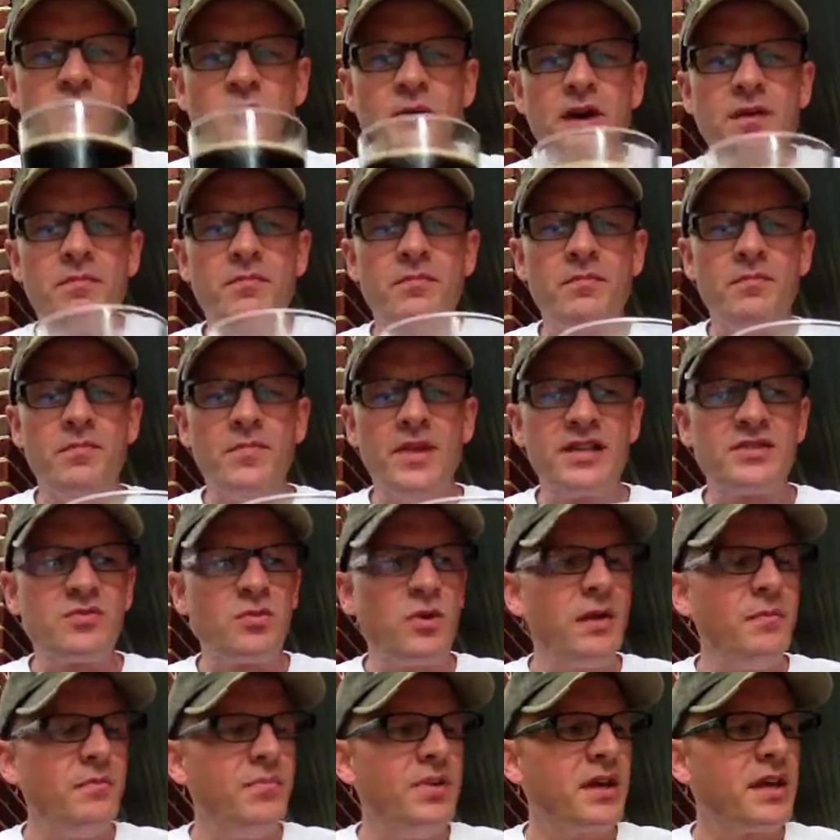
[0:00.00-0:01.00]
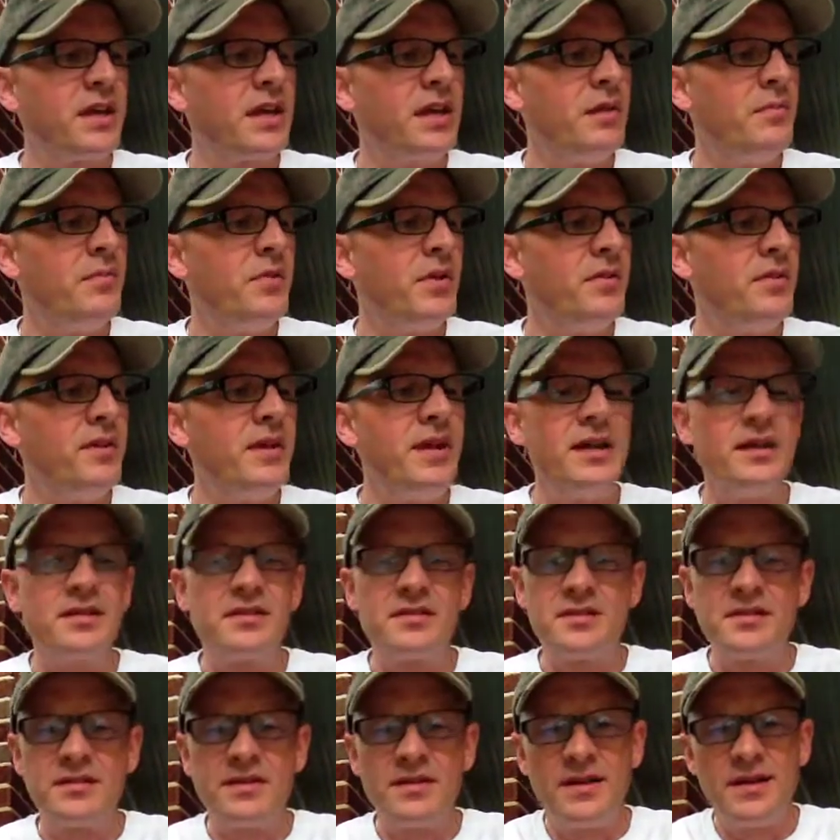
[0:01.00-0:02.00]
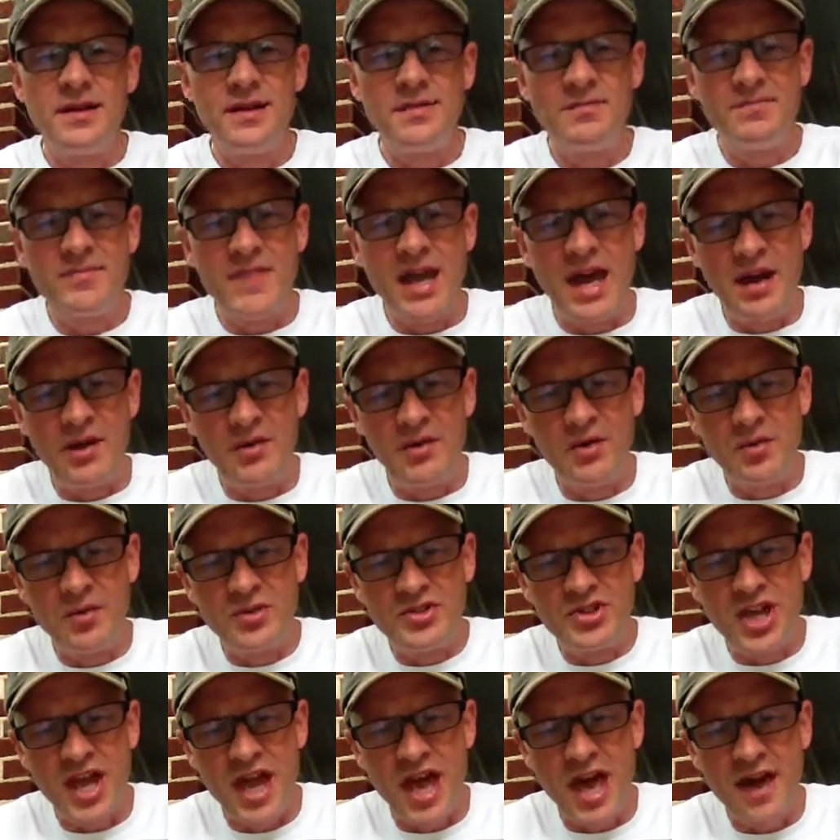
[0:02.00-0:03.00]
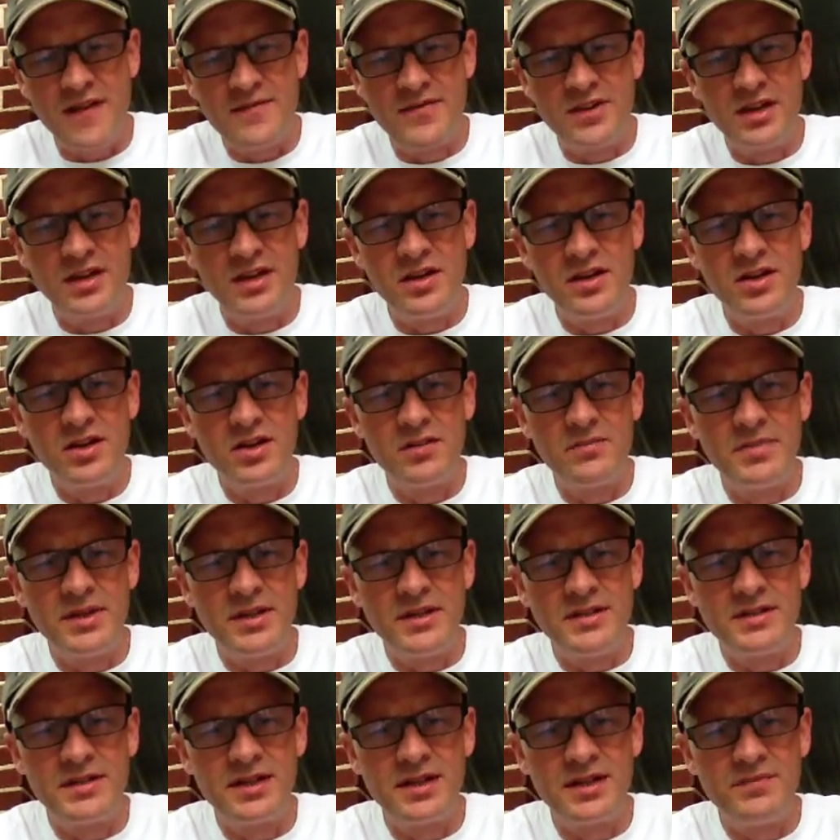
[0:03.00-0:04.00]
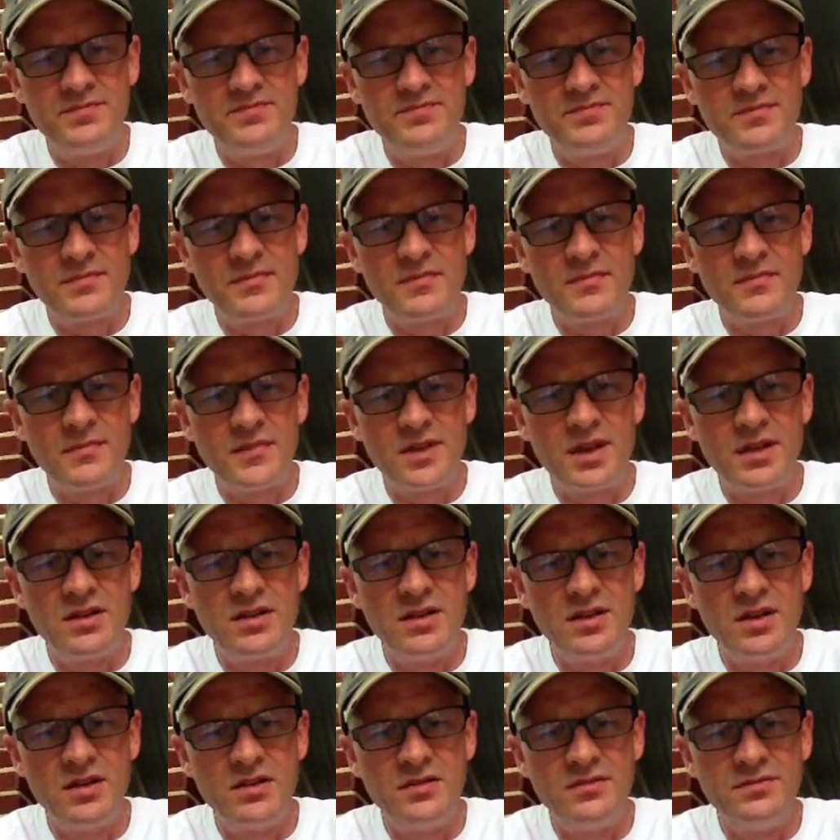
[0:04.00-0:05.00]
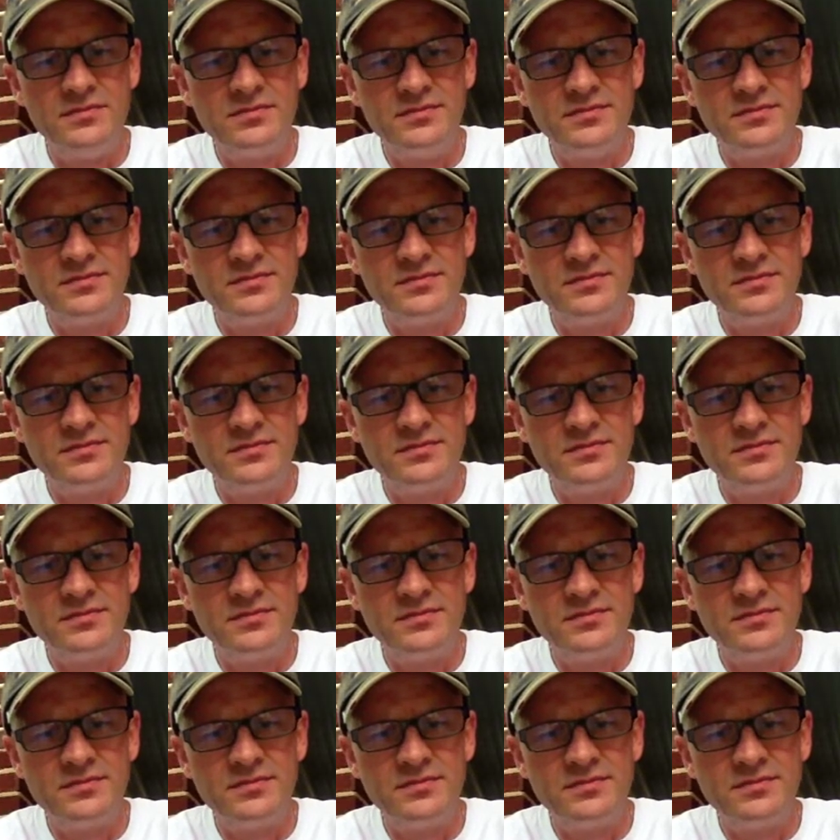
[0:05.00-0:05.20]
what I'm picking up on this. I don't know what you have in here, but you know.